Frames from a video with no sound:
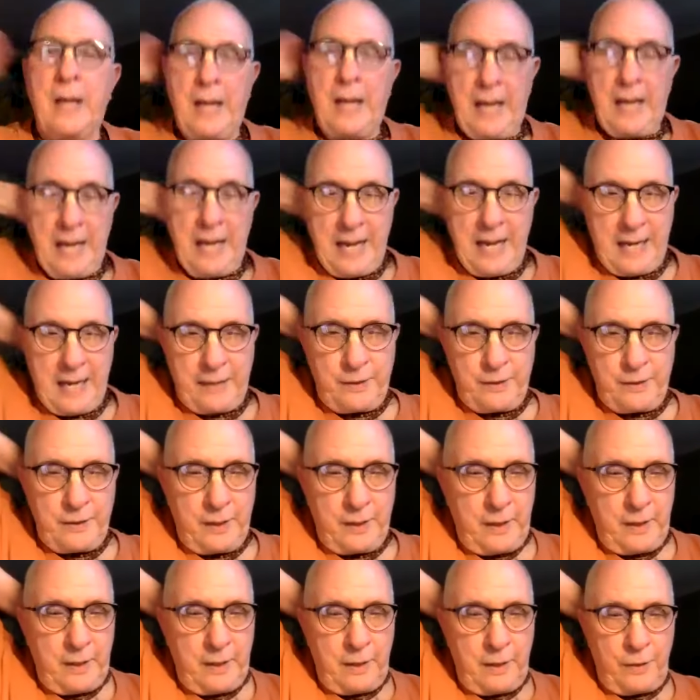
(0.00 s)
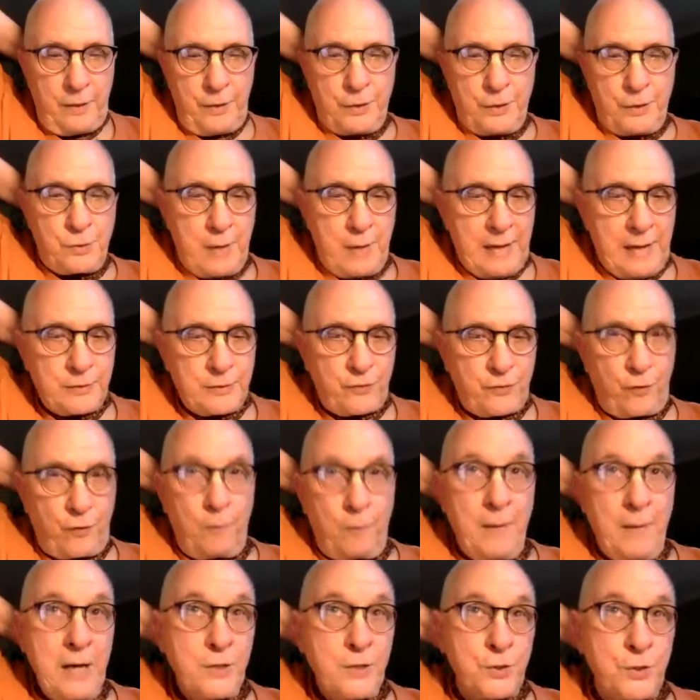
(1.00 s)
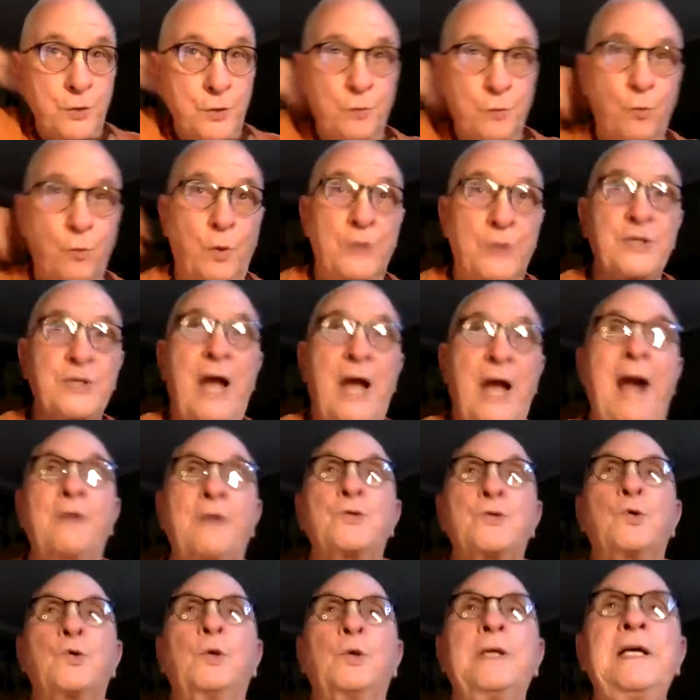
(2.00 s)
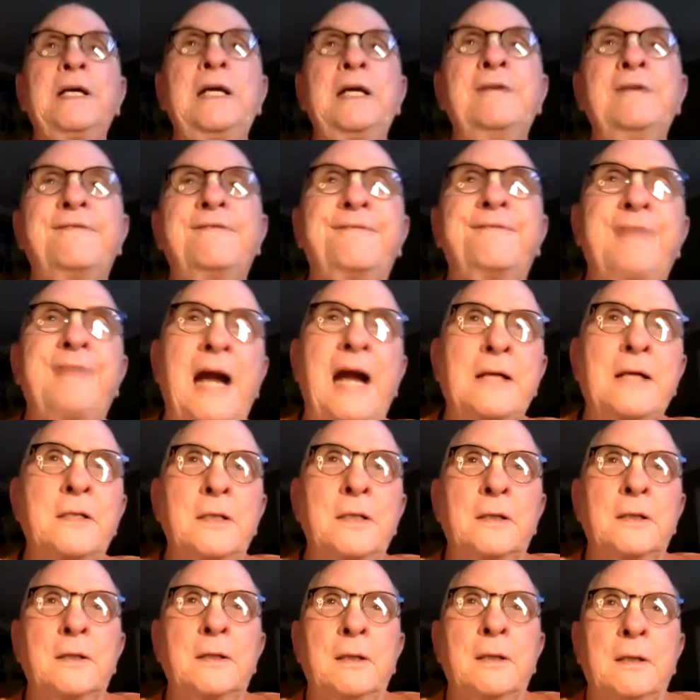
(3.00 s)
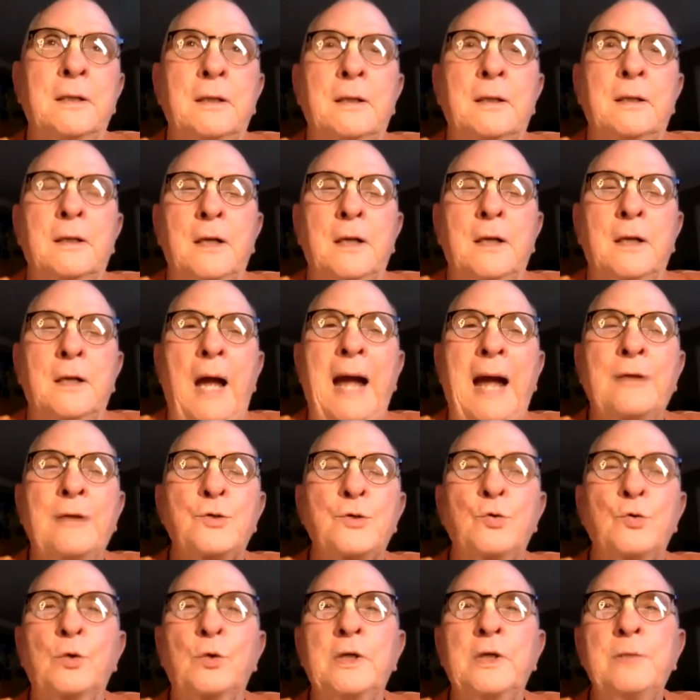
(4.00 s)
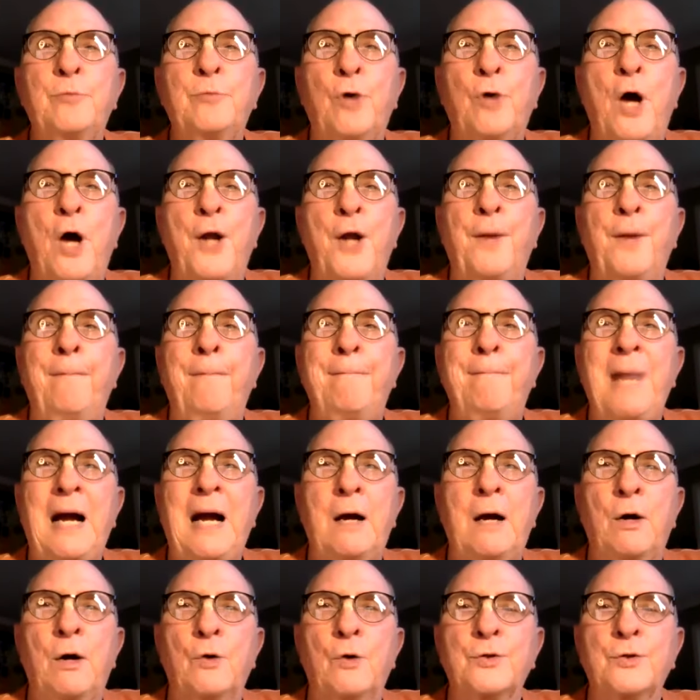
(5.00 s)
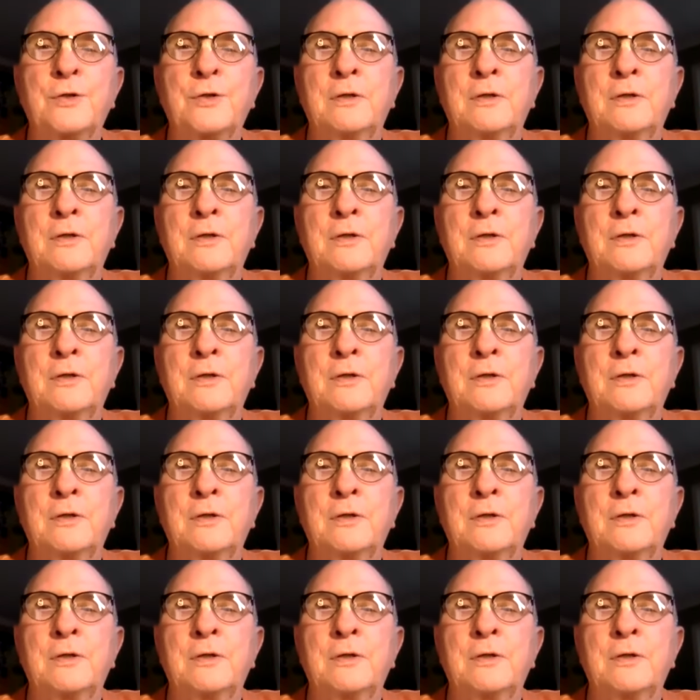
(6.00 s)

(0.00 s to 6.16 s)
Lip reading: And the transformation was actually effected, actually brought about